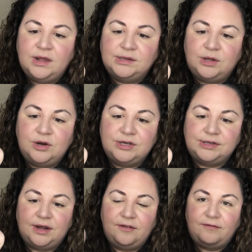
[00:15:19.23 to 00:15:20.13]
So you're
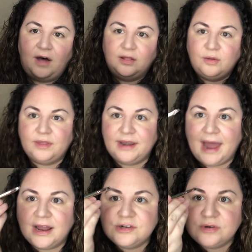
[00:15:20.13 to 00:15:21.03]
just gonna follow the
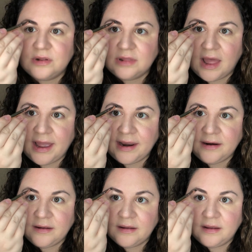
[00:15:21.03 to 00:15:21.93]
natural
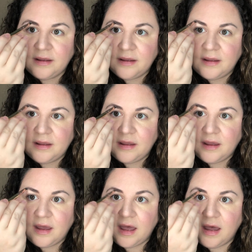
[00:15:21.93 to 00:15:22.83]
line
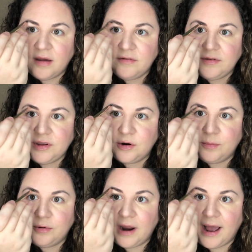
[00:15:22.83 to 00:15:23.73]
of your
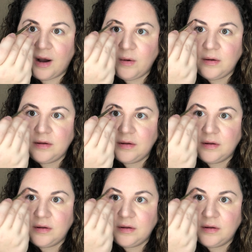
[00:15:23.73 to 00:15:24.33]
brow,